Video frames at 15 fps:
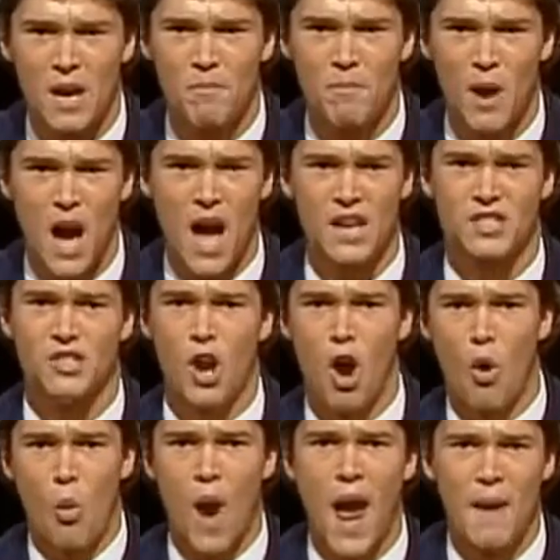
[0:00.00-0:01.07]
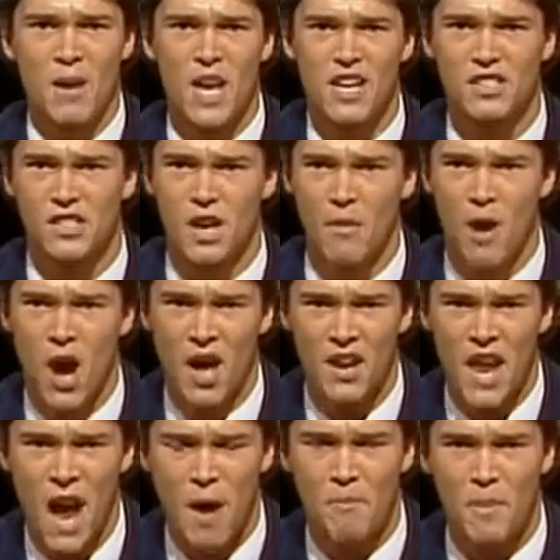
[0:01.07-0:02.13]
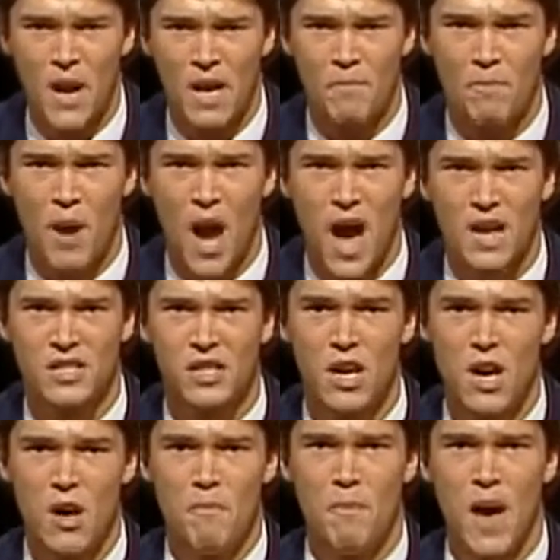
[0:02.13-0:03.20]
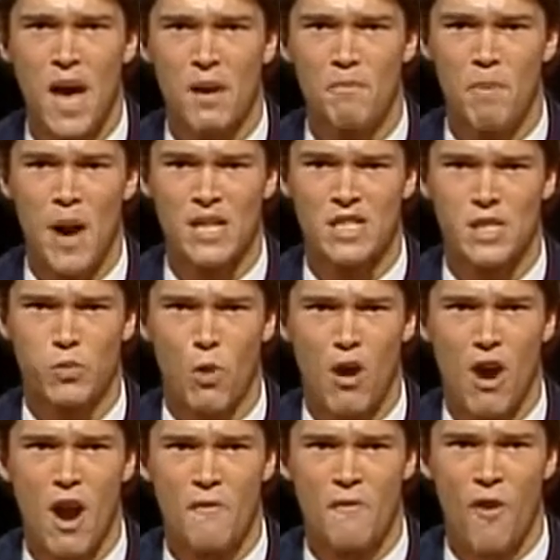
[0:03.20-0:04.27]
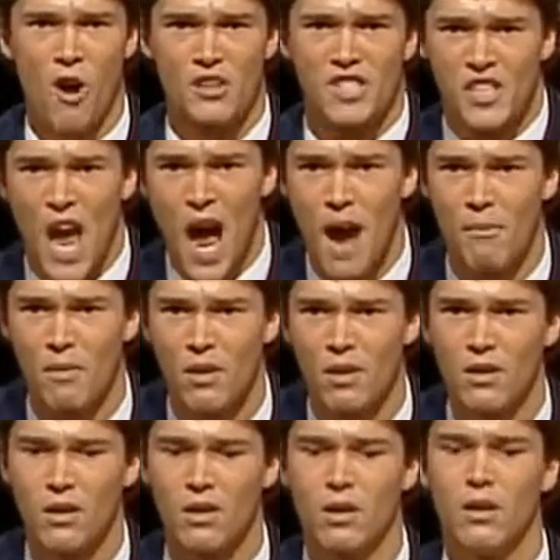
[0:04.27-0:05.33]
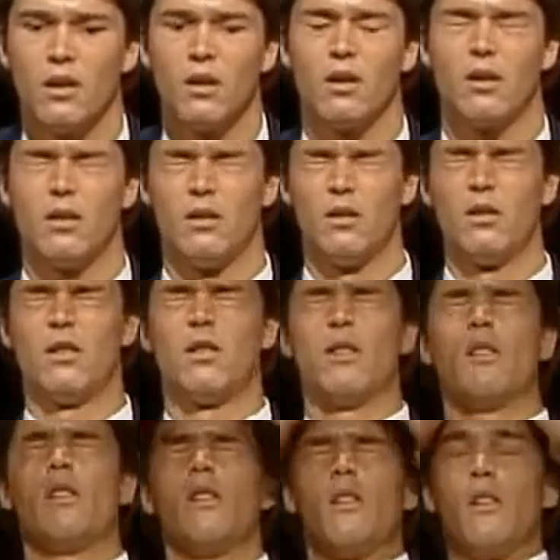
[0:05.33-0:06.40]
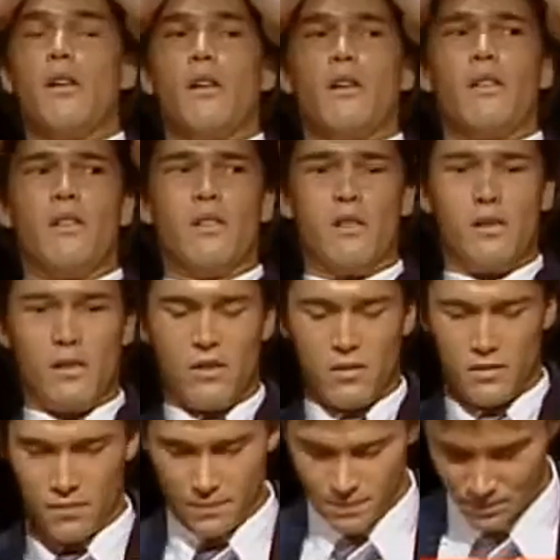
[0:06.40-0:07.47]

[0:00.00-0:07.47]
Big bucks, no whammies. Come on now, big bucks. Big bucks, we're here for. Stop. Stop at a whammy and Kate. You are the champ